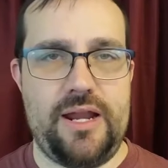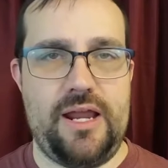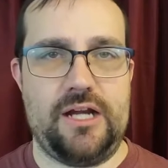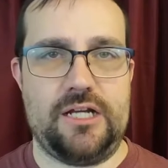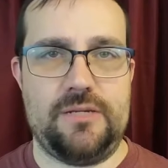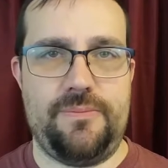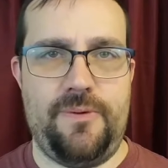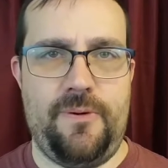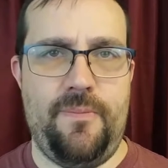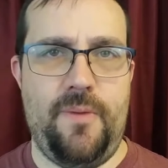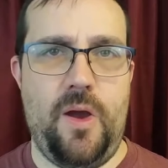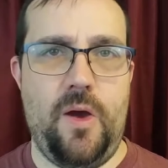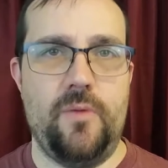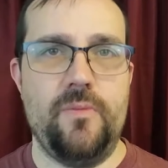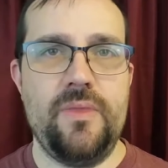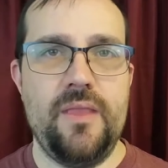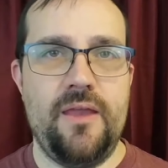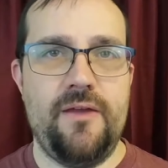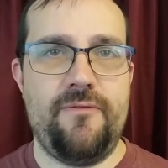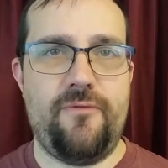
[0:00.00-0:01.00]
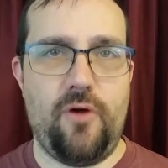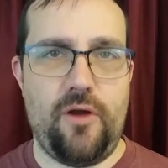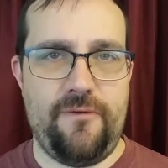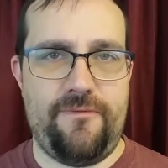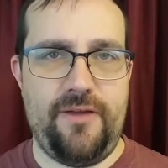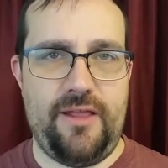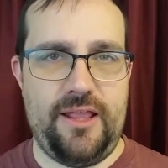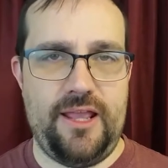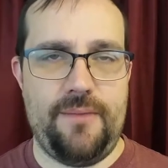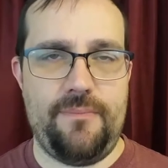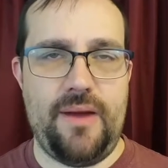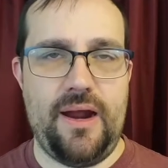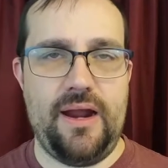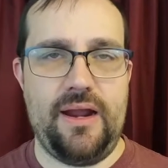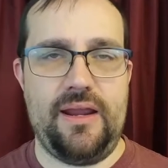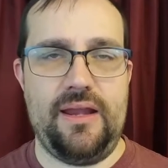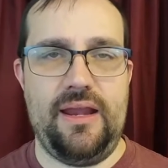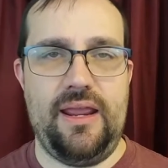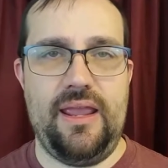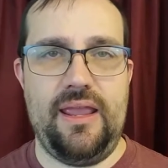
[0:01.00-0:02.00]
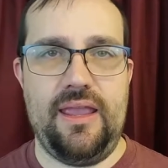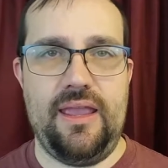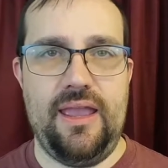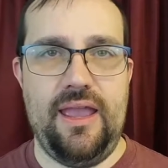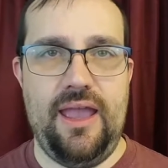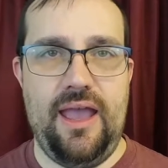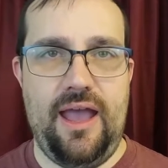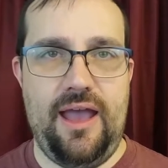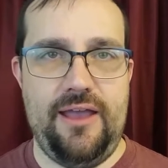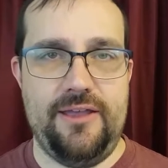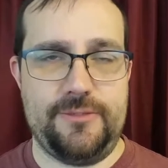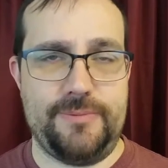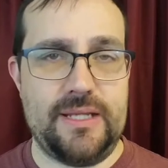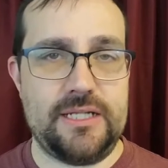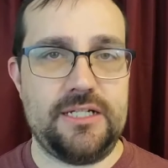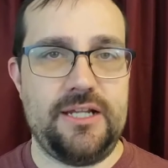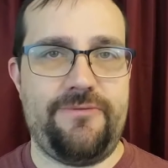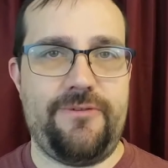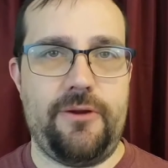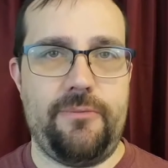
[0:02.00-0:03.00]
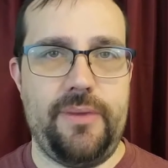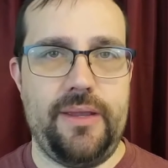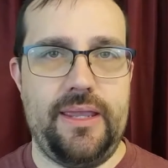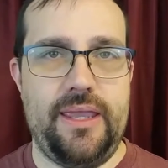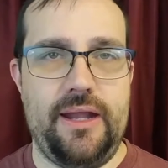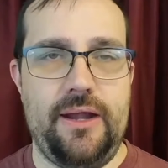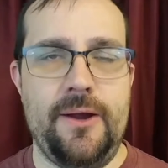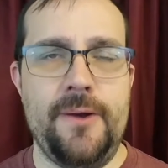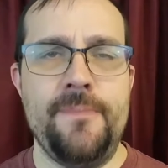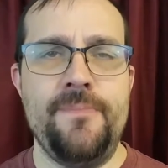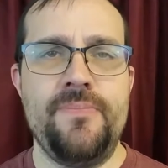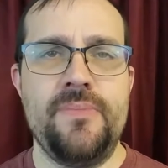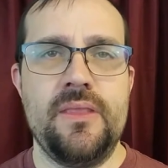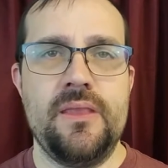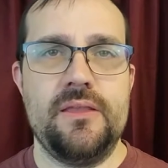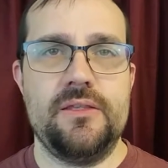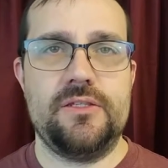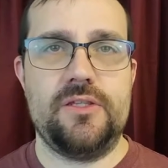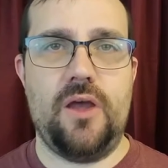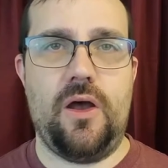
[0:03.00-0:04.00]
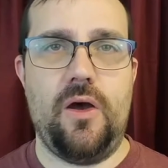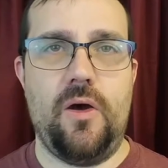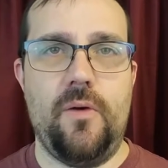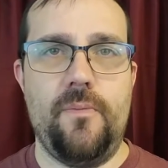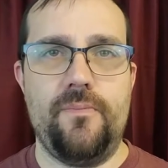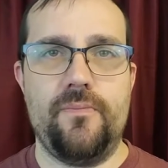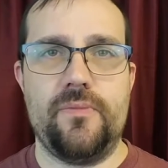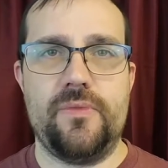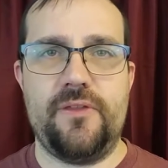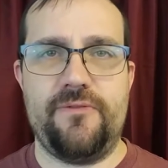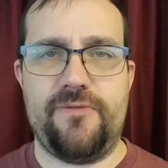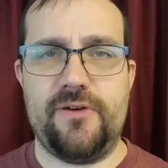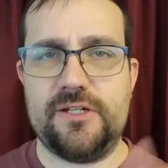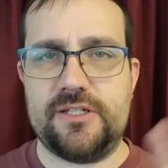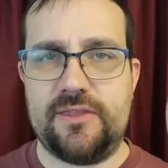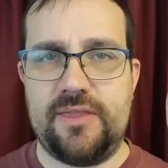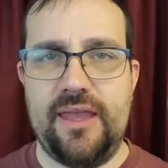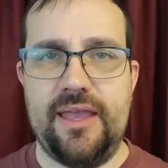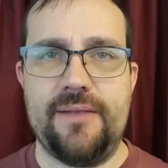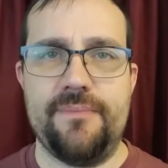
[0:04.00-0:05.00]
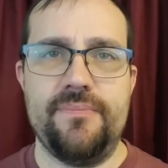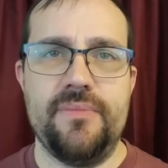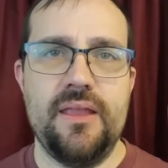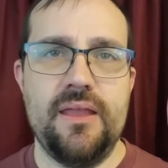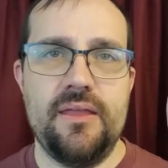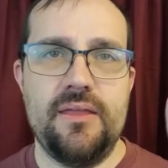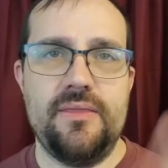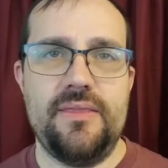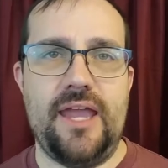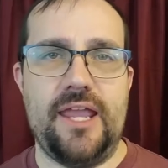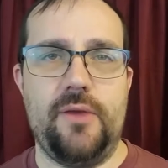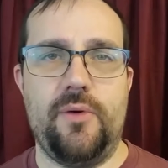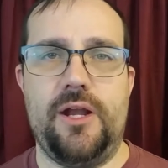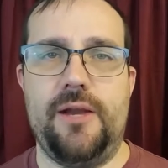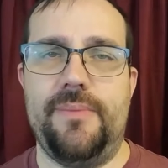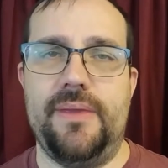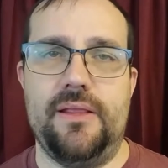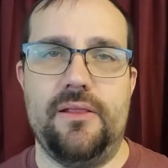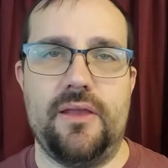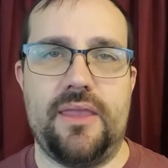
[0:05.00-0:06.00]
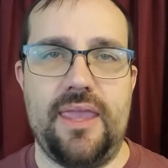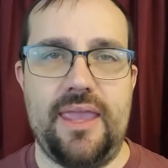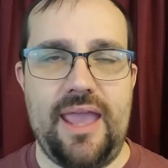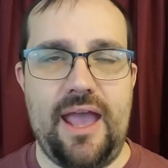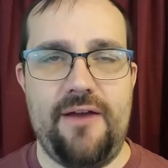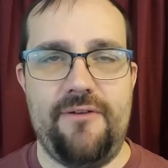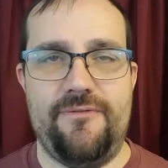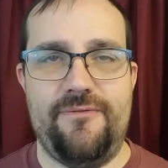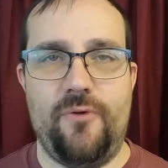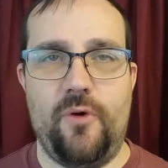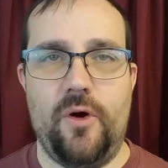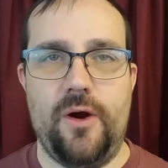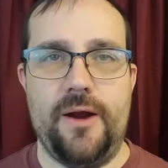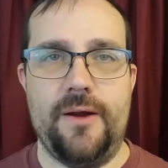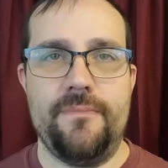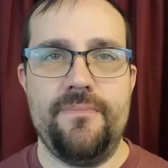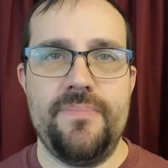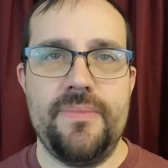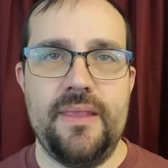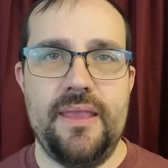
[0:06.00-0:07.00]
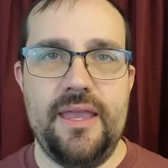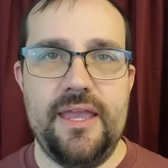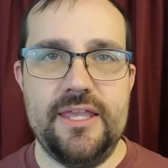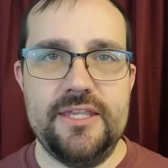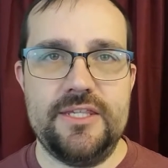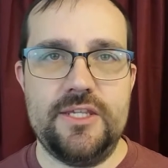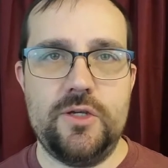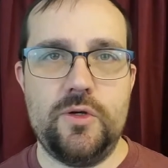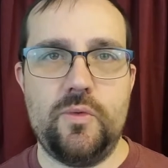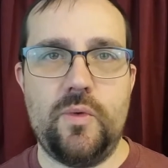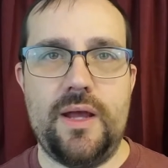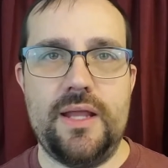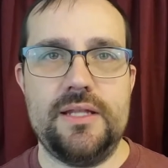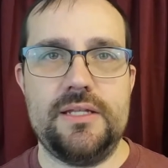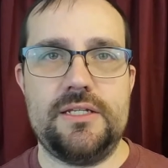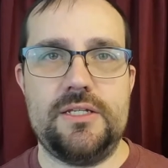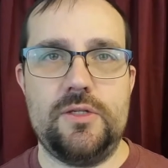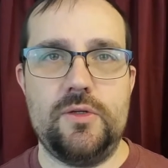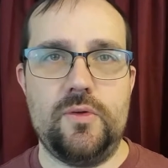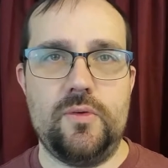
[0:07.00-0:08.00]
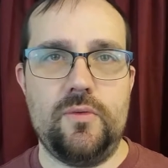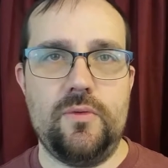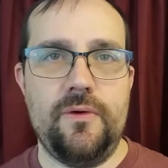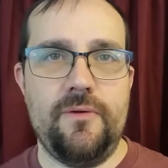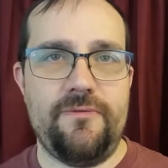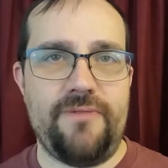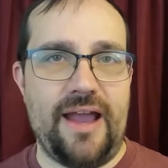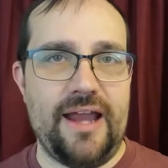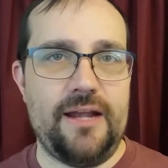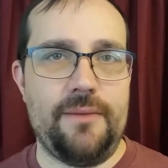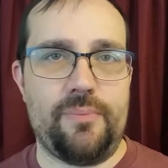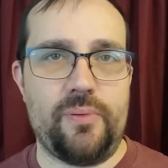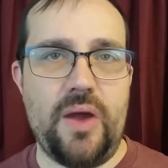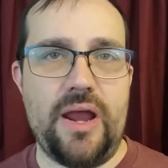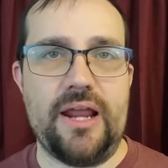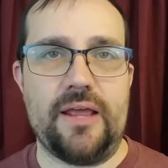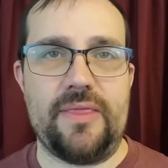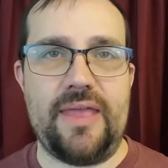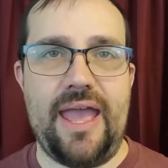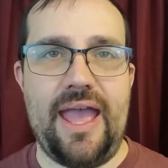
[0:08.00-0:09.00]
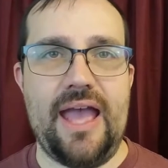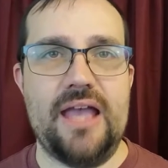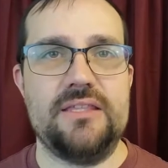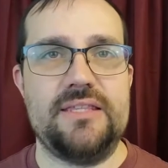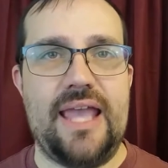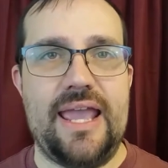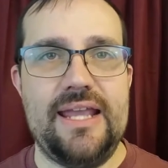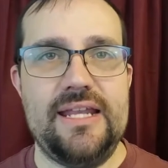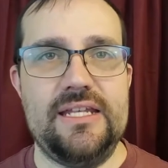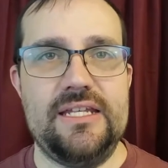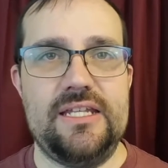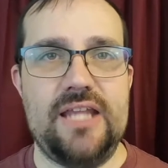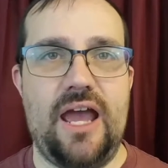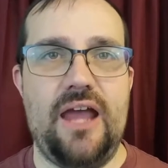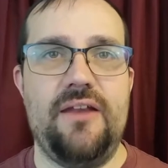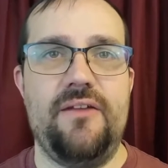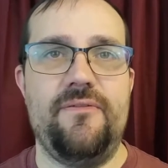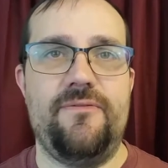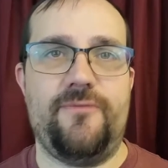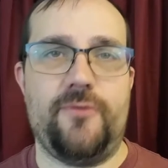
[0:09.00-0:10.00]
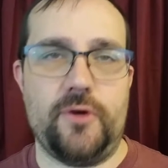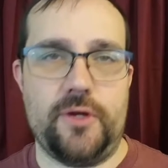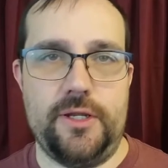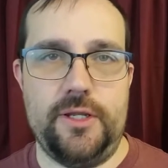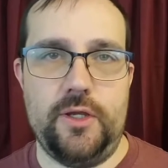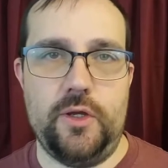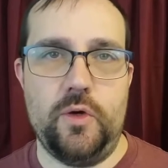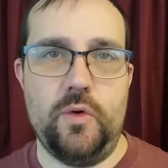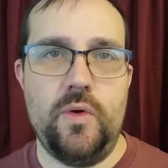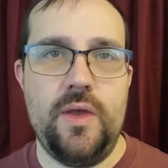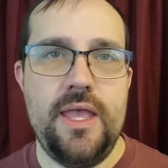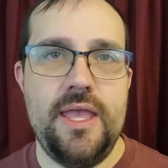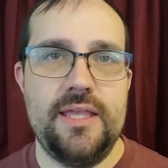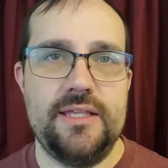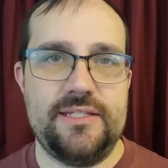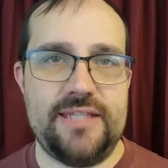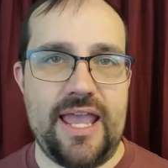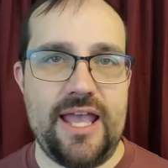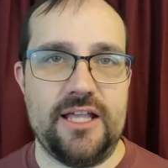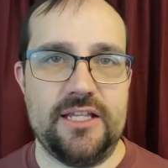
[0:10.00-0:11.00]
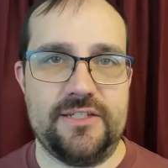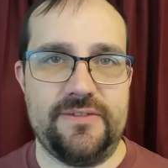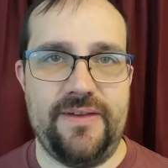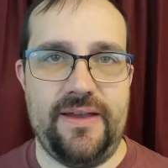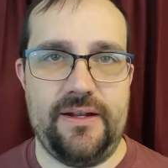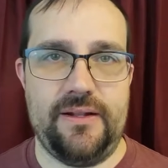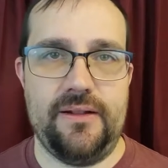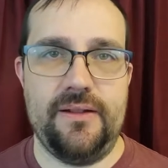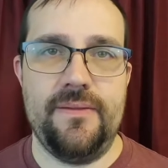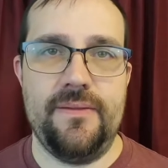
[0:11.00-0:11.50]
to promote for affiliate marketing, especially if you're a beginner. So the first thing that you want to be looking out for is you want to find a product that has a done-for-you sales funnel.